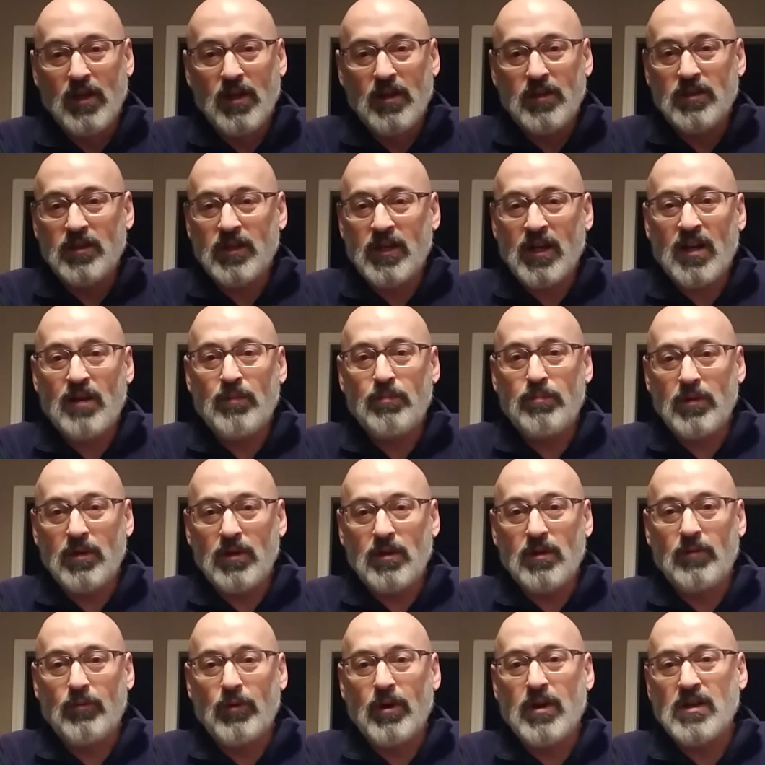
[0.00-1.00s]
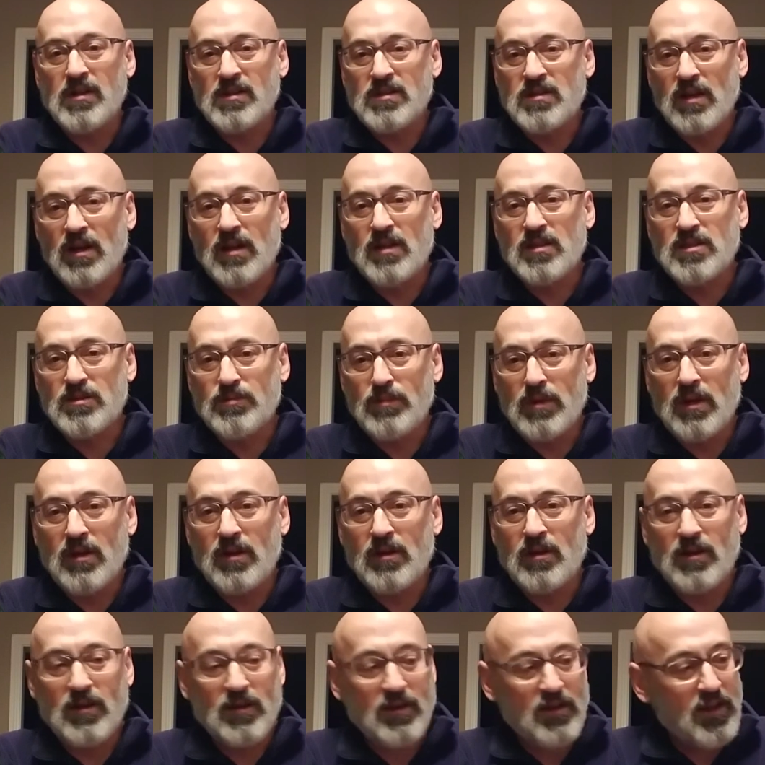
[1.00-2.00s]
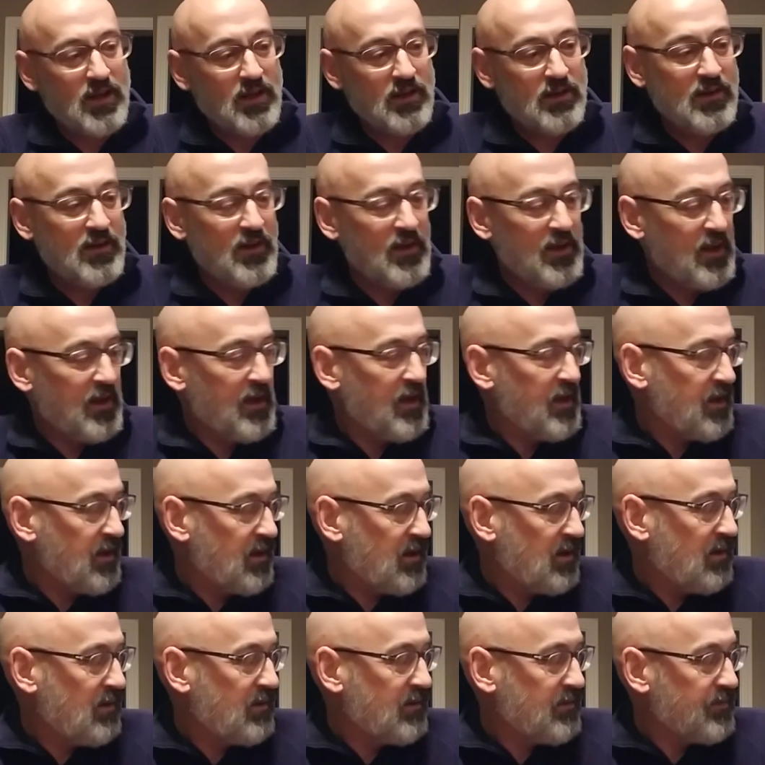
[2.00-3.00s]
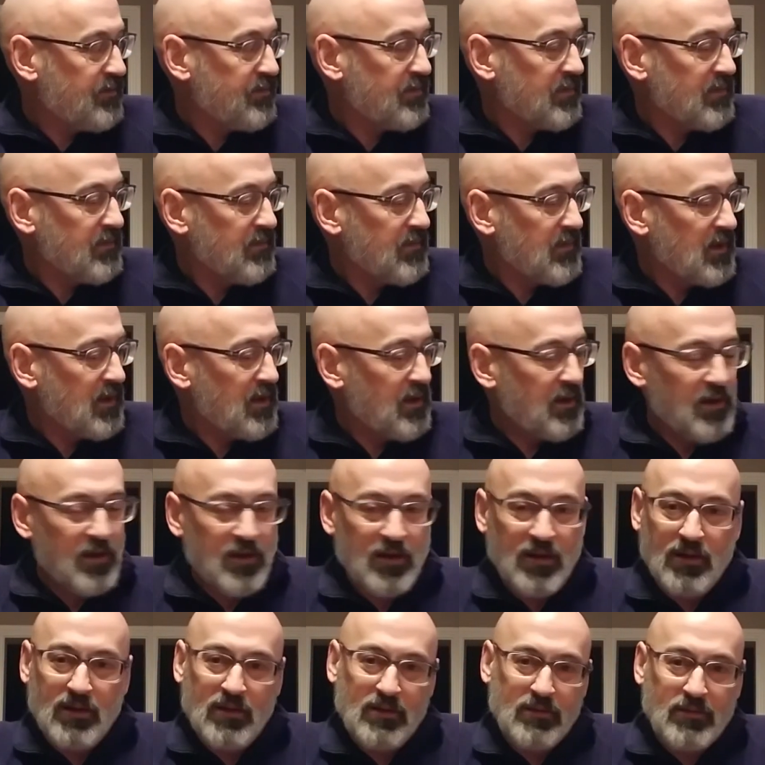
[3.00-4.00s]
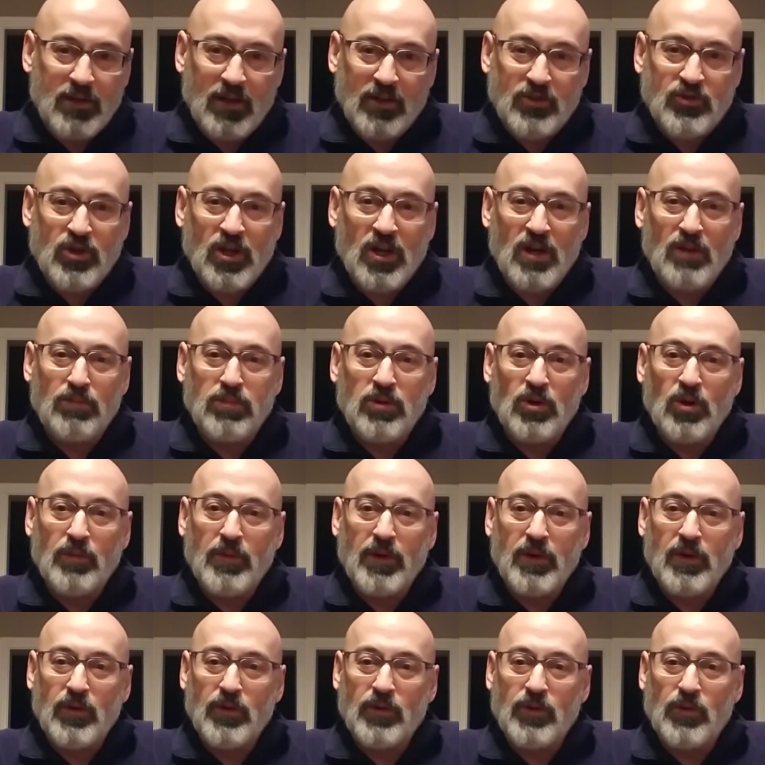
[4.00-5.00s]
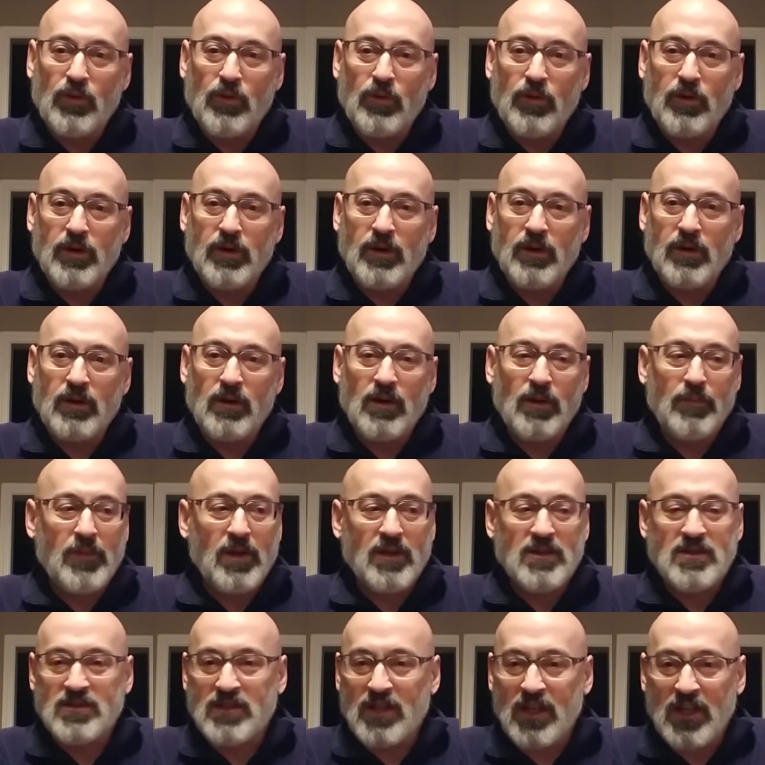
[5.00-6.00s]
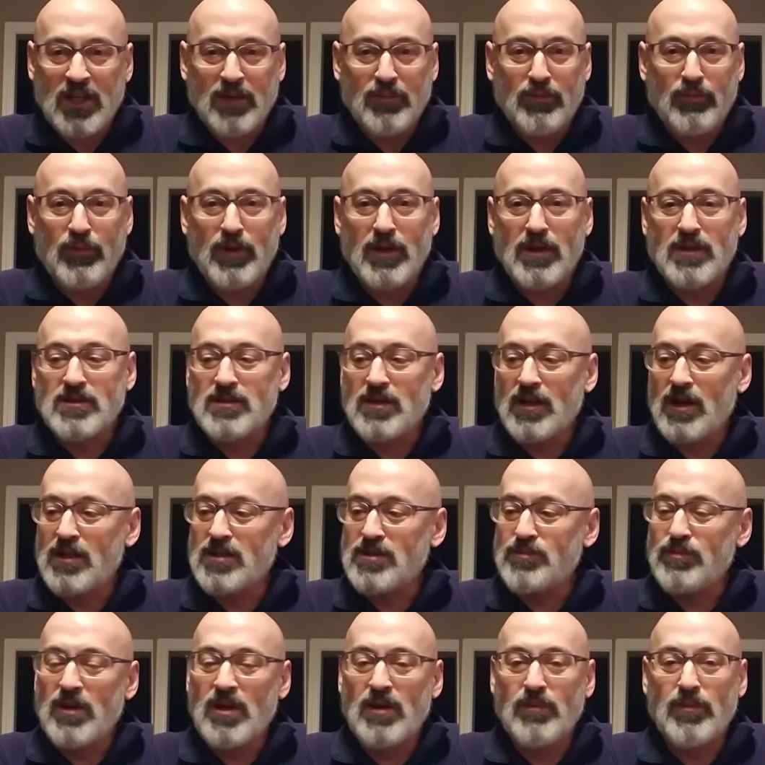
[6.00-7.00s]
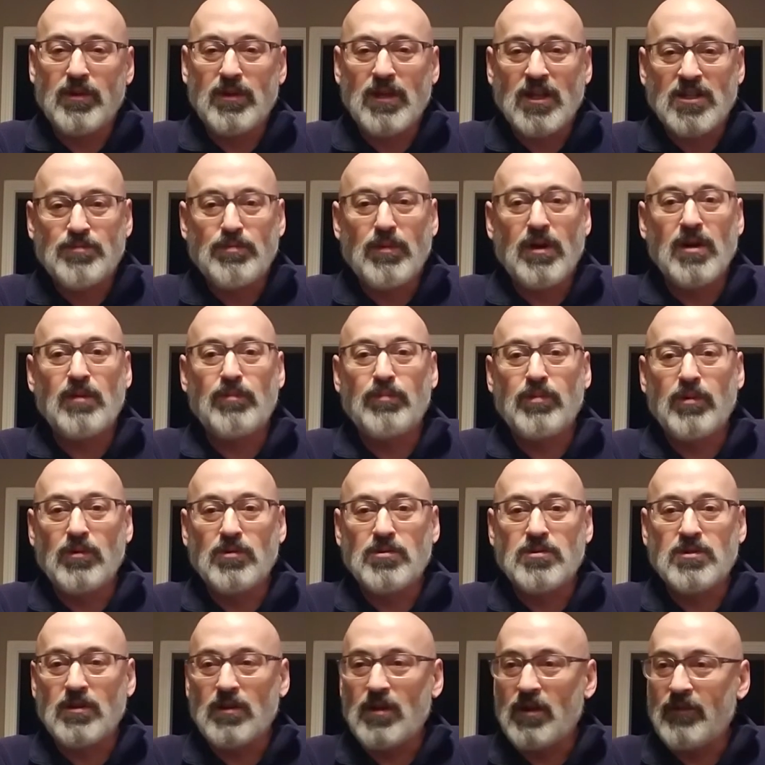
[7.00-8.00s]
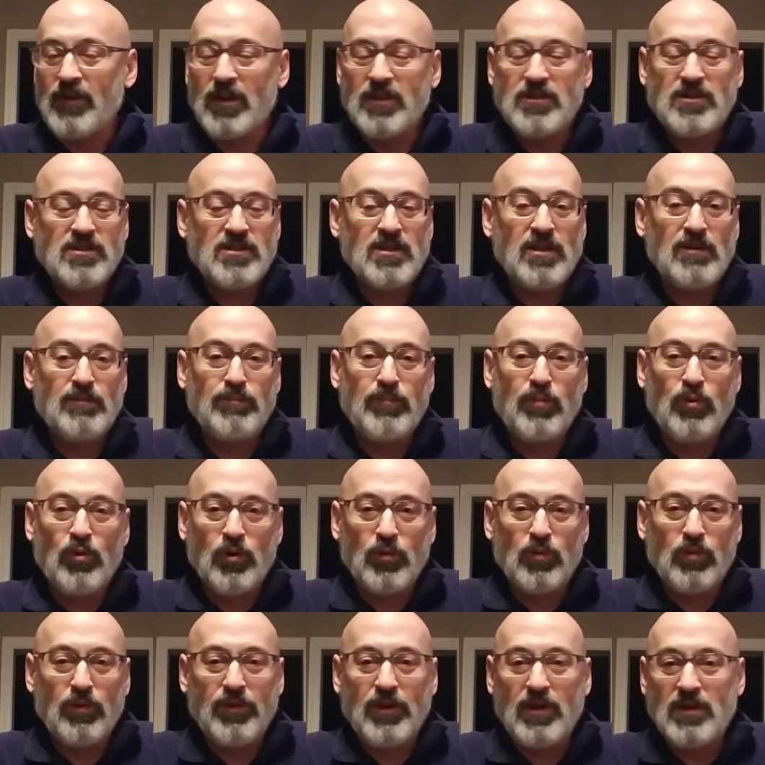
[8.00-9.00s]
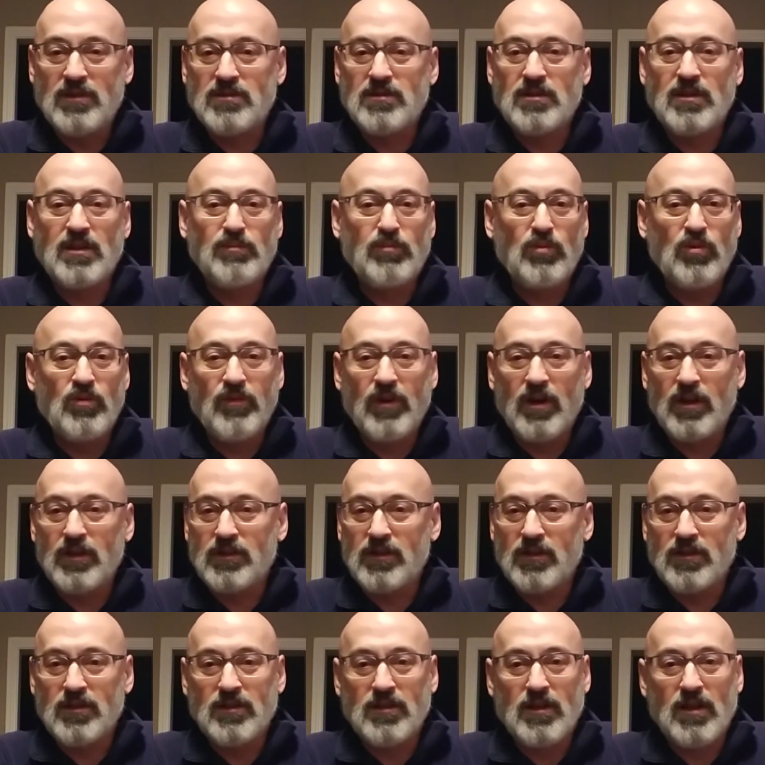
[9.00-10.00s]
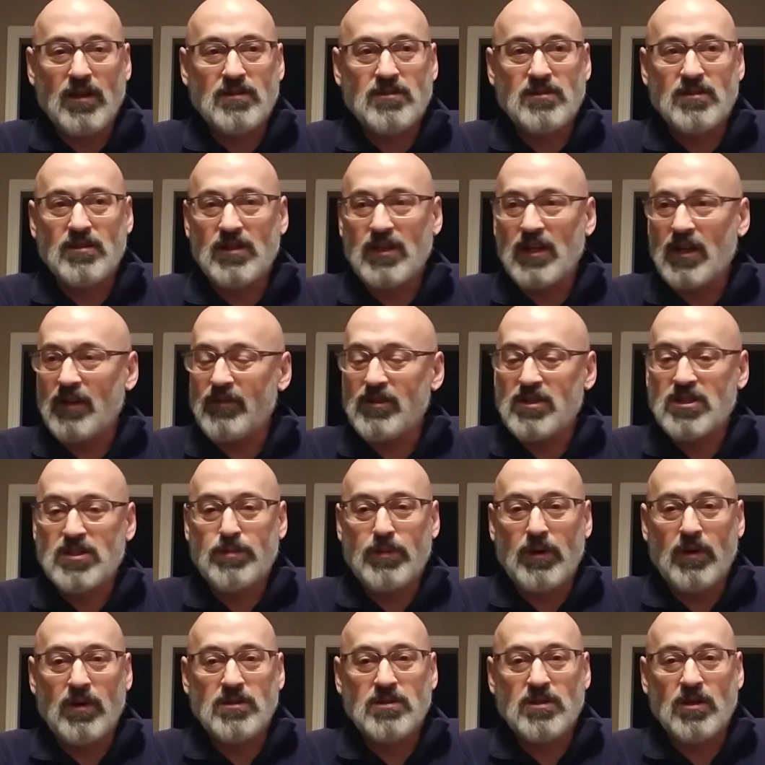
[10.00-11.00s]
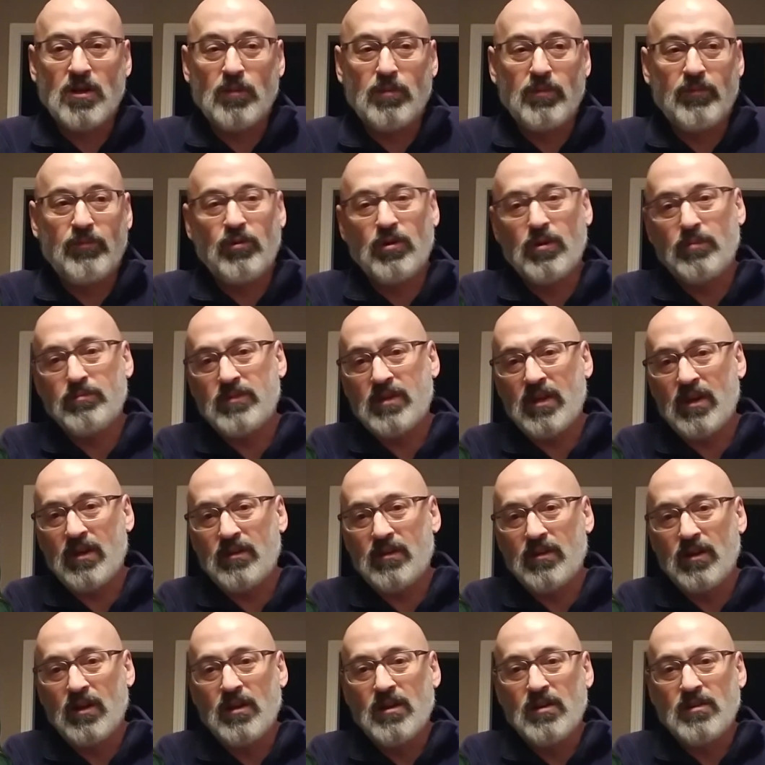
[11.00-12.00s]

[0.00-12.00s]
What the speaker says: You got to be a Renaissance man, and I'm not trying to blow my own horn here. I'm not saying I'm a Renaissance man, but that's my approach to life. I just get bored with things and then move on to the next. Got to experience it all before I'm dead.